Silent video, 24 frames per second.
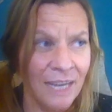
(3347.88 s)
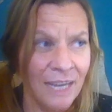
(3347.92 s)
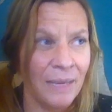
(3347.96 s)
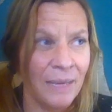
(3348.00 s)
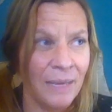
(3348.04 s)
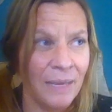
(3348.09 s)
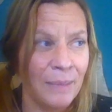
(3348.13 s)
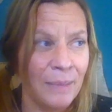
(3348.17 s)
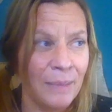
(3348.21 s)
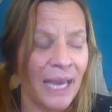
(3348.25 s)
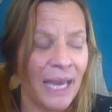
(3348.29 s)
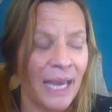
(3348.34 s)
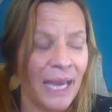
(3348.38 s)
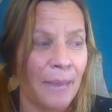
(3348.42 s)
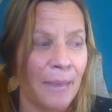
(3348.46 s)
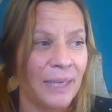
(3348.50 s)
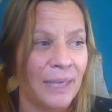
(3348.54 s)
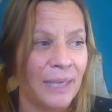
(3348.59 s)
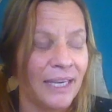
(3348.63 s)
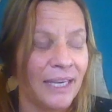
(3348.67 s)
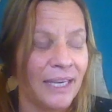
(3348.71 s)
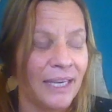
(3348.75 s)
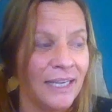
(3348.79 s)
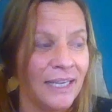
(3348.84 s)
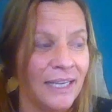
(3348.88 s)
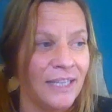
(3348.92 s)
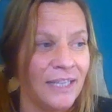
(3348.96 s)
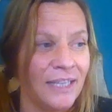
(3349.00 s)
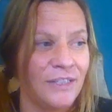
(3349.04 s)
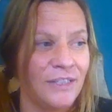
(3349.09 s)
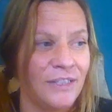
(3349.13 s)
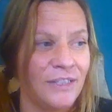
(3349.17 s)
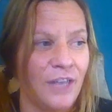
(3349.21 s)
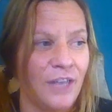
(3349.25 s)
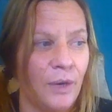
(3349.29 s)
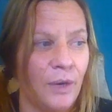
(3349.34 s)
and it made me happy.
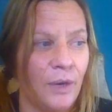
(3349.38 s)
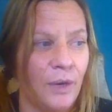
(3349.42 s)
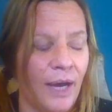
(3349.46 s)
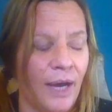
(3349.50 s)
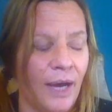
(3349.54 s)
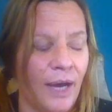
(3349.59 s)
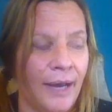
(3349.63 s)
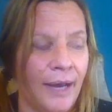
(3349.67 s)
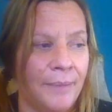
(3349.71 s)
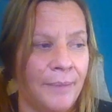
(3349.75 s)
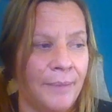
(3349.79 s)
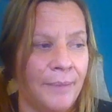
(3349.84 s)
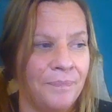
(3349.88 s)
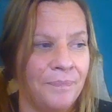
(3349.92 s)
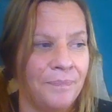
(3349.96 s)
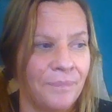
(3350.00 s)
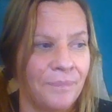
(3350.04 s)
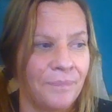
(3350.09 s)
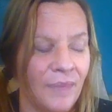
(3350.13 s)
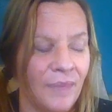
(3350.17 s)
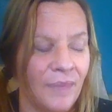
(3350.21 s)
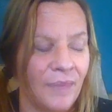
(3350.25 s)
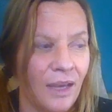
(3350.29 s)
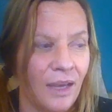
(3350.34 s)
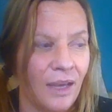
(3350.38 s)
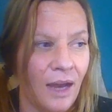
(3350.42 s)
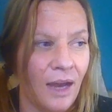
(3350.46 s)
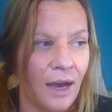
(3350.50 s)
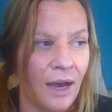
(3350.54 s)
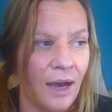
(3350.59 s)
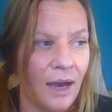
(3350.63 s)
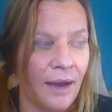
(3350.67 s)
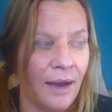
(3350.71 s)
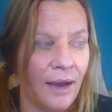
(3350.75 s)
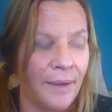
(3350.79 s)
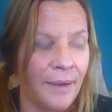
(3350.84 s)
So, um...
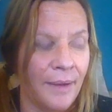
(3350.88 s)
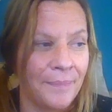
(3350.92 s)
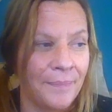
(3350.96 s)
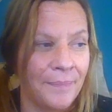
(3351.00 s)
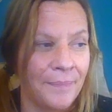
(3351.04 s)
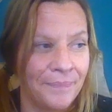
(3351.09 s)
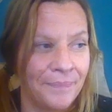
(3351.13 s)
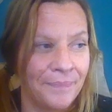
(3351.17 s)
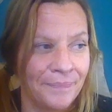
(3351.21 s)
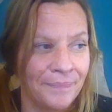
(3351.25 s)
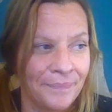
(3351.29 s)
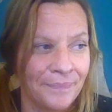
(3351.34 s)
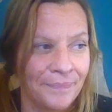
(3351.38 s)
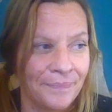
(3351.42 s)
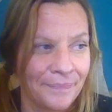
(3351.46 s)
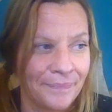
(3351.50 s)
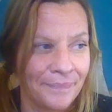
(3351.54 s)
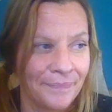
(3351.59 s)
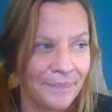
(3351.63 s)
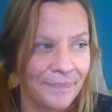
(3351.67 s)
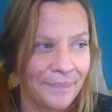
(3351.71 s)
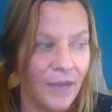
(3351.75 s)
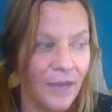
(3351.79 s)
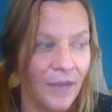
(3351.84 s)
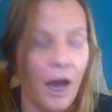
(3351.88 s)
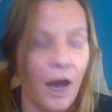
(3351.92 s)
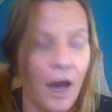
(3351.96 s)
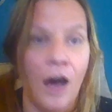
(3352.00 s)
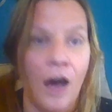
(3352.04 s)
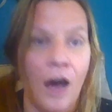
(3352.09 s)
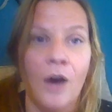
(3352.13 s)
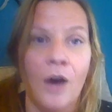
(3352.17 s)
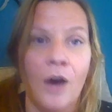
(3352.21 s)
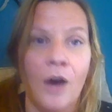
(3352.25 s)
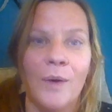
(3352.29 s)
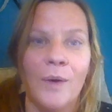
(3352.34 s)
Um,
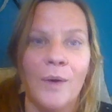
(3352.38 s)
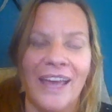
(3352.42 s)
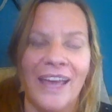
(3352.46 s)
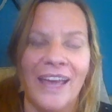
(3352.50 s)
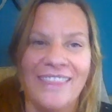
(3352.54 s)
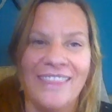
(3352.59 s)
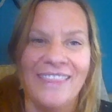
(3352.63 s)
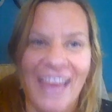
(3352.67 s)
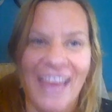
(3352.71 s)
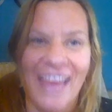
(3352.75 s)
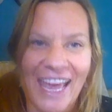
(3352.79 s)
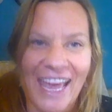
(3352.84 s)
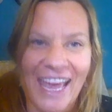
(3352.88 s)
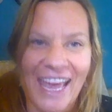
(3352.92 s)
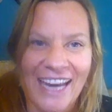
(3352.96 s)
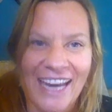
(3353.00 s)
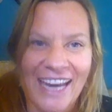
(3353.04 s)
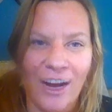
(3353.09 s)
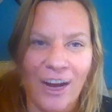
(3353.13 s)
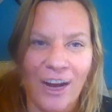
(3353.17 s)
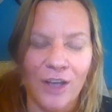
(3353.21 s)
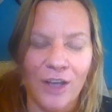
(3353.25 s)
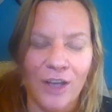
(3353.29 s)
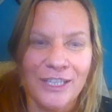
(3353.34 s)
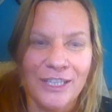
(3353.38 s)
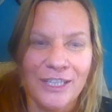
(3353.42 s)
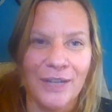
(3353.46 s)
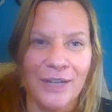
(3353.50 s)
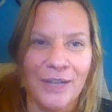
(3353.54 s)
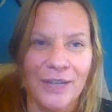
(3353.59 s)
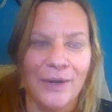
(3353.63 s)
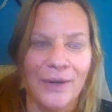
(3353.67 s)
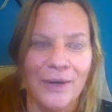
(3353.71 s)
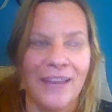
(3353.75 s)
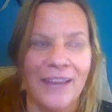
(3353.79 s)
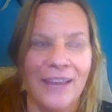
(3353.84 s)
oh, and then
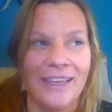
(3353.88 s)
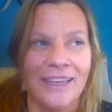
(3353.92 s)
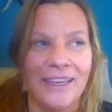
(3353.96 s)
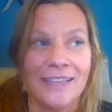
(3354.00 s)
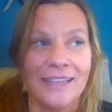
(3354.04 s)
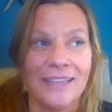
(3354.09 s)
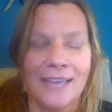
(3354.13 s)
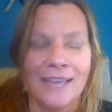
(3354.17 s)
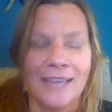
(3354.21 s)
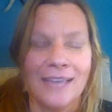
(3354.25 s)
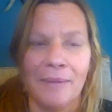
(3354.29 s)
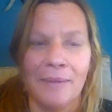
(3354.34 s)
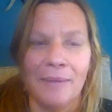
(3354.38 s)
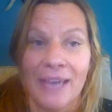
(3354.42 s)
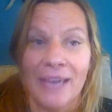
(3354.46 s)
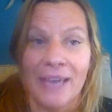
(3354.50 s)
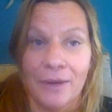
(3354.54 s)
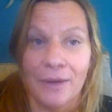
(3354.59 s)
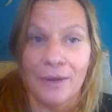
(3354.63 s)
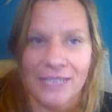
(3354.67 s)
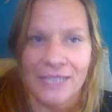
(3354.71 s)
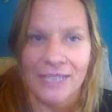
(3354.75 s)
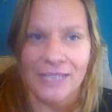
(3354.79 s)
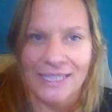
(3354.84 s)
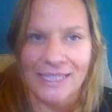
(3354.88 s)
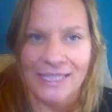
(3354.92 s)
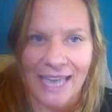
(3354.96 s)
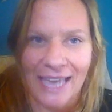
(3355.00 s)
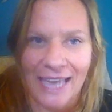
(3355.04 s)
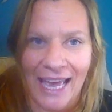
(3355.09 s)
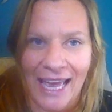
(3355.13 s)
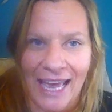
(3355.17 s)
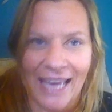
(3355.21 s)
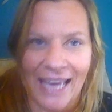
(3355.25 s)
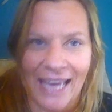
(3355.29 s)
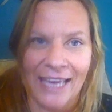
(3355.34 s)
also, I think it's coming out
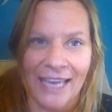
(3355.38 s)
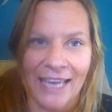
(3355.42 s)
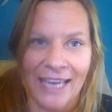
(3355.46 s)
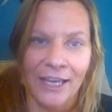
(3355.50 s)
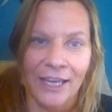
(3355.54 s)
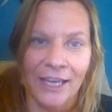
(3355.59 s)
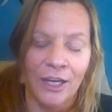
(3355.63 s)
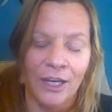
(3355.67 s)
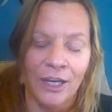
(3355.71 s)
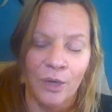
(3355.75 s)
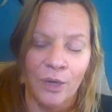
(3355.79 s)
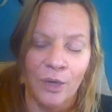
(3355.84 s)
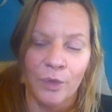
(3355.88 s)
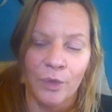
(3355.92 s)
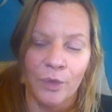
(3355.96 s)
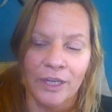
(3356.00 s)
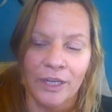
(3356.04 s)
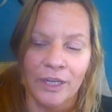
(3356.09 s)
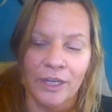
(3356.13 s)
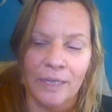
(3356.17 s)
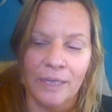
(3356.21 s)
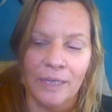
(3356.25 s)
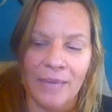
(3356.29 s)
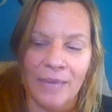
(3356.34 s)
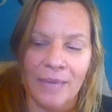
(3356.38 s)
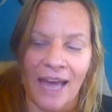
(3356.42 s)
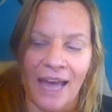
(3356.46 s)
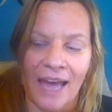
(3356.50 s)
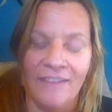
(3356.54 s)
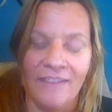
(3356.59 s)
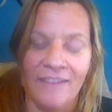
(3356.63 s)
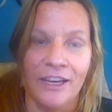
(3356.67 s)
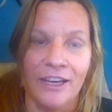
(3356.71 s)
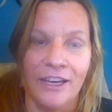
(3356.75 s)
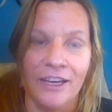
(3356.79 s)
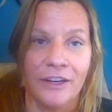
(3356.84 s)
today, we're going to be
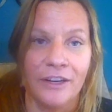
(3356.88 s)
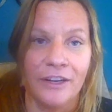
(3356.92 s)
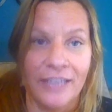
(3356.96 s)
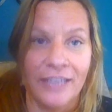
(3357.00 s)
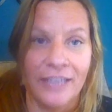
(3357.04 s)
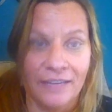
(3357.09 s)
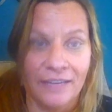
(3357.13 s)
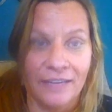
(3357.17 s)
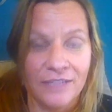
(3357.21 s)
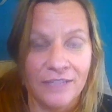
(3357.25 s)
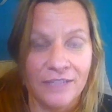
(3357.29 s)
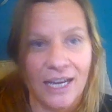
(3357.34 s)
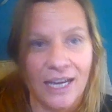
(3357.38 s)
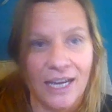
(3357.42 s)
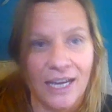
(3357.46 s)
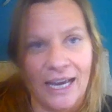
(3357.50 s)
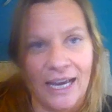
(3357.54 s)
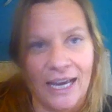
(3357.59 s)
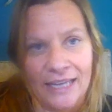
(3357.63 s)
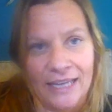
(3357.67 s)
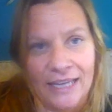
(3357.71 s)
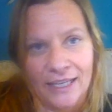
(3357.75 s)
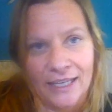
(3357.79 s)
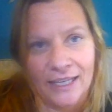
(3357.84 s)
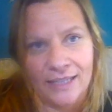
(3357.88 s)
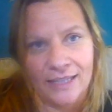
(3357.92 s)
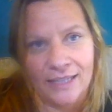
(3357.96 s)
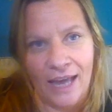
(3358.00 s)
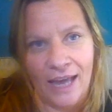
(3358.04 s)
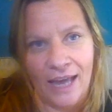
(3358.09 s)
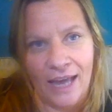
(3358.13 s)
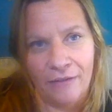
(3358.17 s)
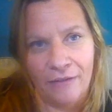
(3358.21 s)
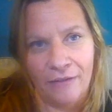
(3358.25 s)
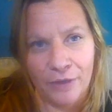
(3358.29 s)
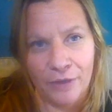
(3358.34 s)
having our gift guide,
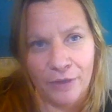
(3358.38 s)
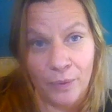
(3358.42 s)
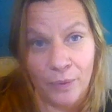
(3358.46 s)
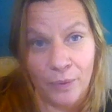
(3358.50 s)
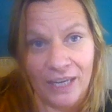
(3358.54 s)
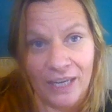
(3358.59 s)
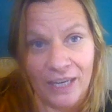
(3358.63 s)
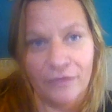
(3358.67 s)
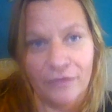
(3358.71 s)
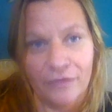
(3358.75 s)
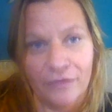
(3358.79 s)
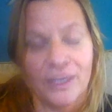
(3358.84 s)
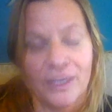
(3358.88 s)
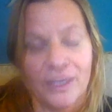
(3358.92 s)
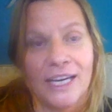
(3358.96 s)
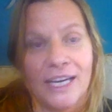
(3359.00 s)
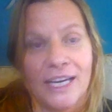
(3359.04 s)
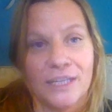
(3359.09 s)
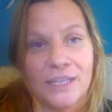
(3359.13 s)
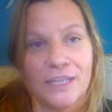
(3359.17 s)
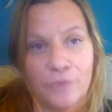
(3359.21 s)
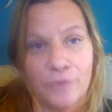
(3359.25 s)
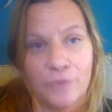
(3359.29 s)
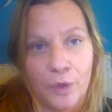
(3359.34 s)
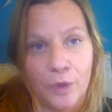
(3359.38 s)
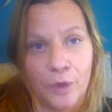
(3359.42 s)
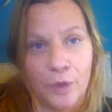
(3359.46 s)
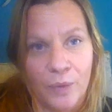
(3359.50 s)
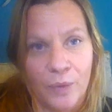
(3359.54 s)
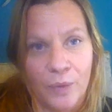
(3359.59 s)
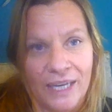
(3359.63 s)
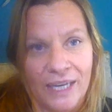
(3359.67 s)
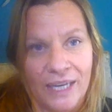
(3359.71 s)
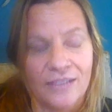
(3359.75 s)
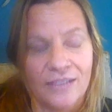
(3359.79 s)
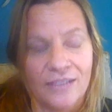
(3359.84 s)
because every week for the next
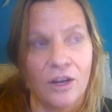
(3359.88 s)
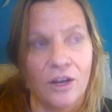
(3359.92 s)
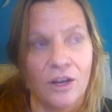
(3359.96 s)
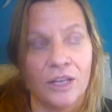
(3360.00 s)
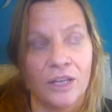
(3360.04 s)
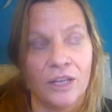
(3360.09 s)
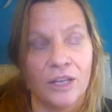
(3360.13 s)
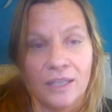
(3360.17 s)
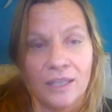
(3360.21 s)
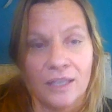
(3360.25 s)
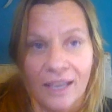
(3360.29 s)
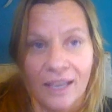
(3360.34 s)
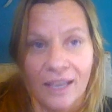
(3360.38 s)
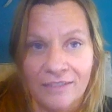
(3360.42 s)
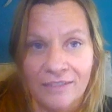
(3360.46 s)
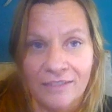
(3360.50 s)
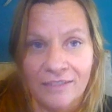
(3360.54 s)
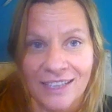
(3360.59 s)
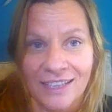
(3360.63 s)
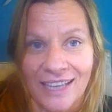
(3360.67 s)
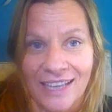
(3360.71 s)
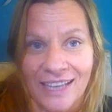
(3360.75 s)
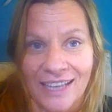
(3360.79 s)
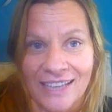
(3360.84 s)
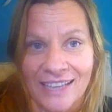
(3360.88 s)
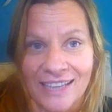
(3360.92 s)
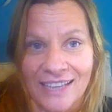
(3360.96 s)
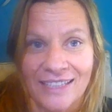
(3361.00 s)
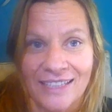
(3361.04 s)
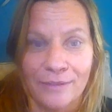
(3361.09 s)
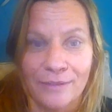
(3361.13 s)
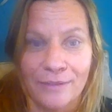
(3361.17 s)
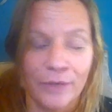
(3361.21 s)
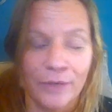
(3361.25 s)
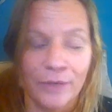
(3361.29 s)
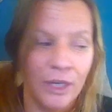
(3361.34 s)
four weeks on the Love
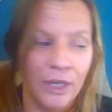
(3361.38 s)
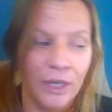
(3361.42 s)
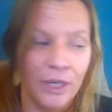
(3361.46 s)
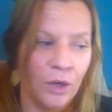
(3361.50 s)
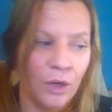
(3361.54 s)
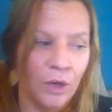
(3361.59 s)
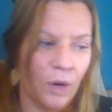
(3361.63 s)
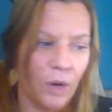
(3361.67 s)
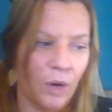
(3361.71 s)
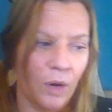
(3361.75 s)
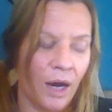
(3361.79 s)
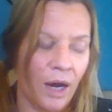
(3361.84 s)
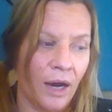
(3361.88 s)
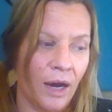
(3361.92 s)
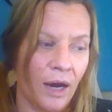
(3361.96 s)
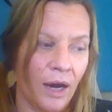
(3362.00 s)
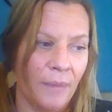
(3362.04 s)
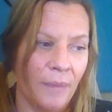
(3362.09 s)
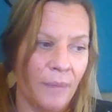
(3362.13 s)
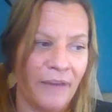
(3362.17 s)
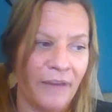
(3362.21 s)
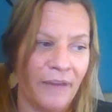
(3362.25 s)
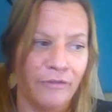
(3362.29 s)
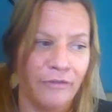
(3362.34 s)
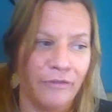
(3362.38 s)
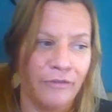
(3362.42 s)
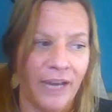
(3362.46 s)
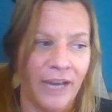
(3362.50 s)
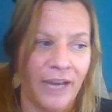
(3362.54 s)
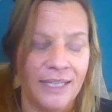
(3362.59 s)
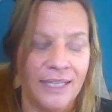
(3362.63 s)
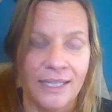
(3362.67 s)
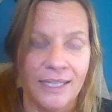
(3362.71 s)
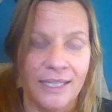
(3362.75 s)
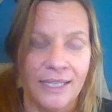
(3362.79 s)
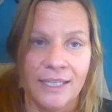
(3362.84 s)
Collective, uh, my
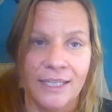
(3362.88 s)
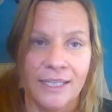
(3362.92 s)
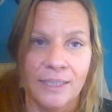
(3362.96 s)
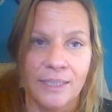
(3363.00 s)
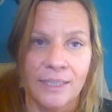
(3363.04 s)
friend